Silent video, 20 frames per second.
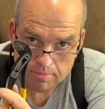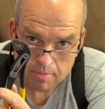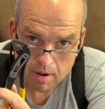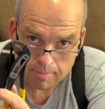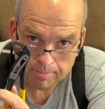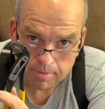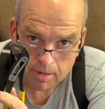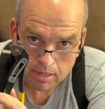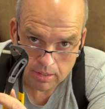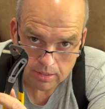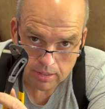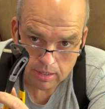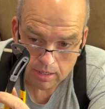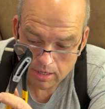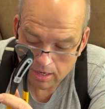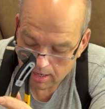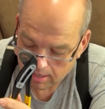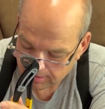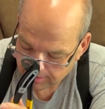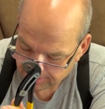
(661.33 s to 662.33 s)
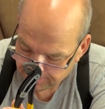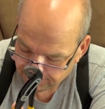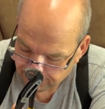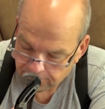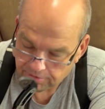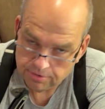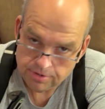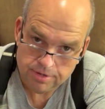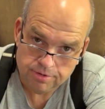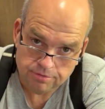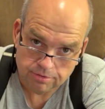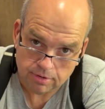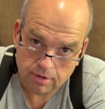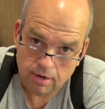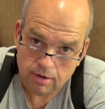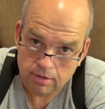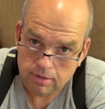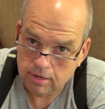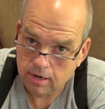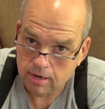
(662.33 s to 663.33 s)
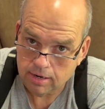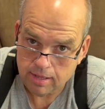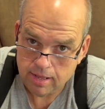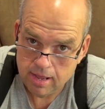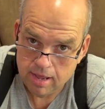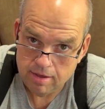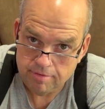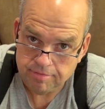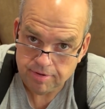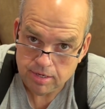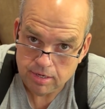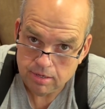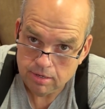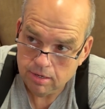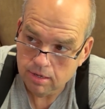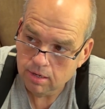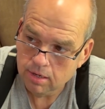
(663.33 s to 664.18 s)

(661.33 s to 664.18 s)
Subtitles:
my pocket a lot easier. These are kind of heavy